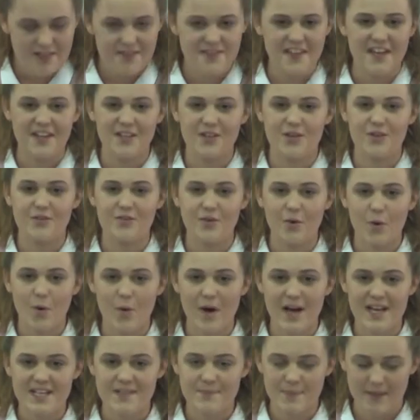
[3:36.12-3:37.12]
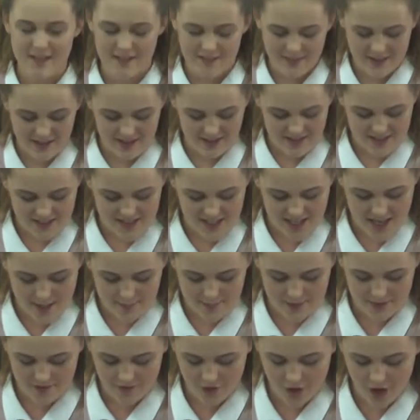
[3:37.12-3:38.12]
Thank you for always being there in
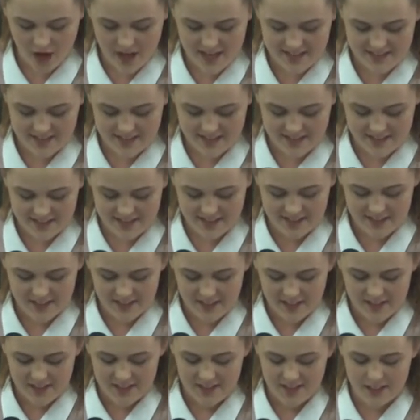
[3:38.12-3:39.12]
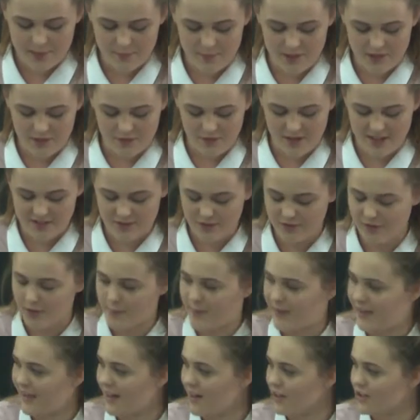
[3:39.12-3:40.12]
times of crisis, to Miss Russell for
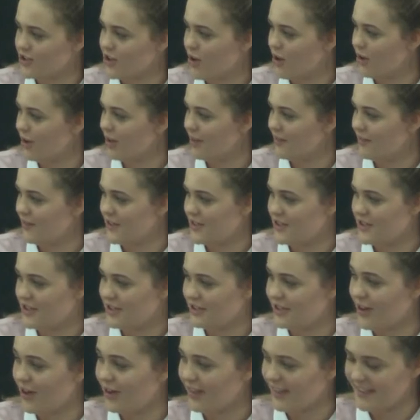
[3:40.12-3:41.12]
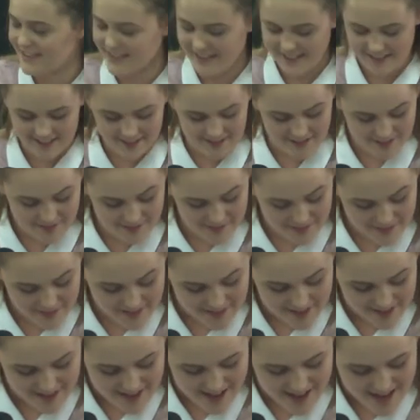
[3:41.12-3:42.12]
being our chocolate fish and lolly dealer,
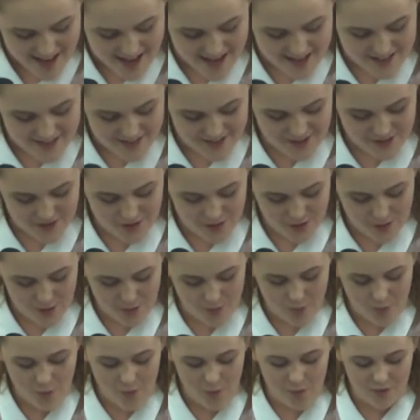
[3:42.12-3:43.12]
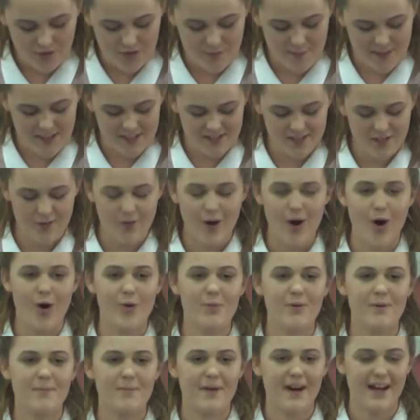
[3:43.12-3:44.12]
and to you all for being so
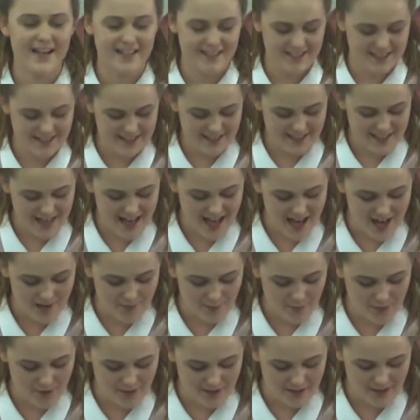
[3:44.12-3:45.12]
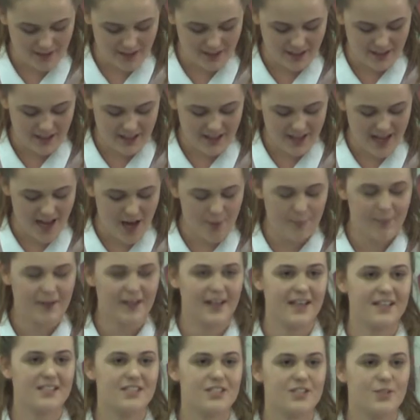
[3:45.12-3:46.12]
open minded and hardworking, helping
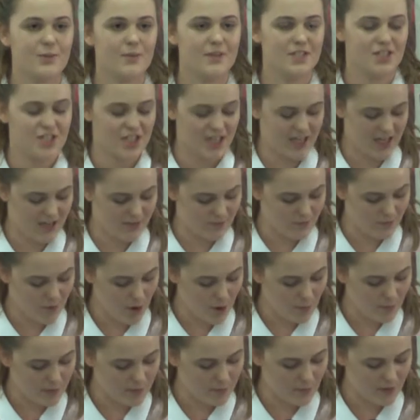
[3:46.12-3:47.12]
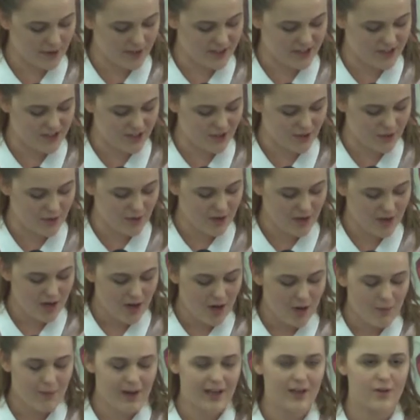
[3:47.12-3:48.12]
us to achieve what we wanted to,
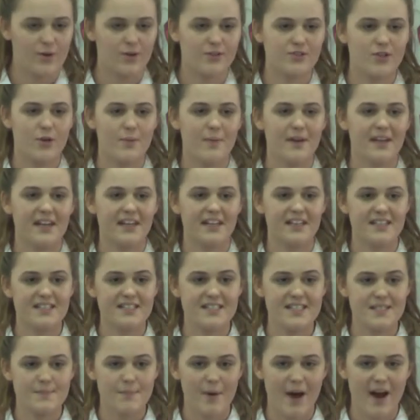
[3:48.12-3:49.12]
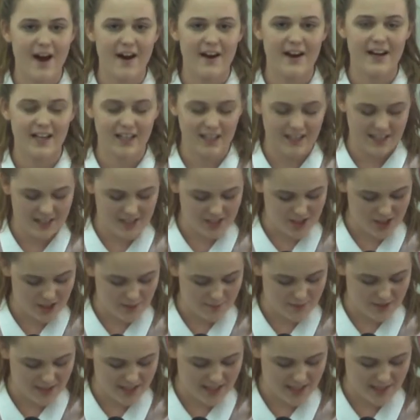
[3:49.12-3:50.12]
while also being an inspiring
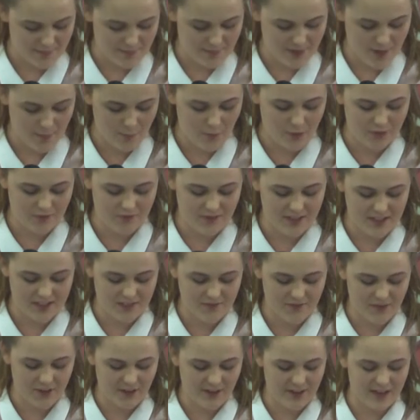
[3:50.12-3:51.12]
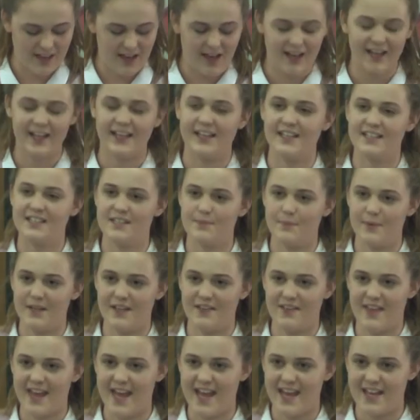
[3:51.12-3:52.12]
leadership team that Woodford is very lucky to be
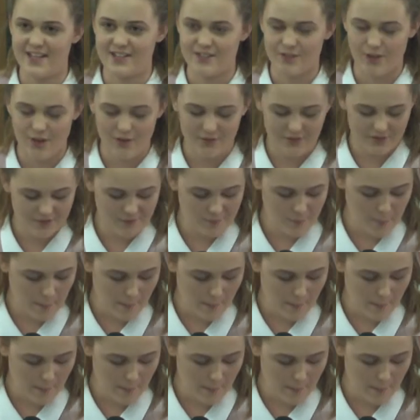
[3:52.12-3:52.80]
in the hands of.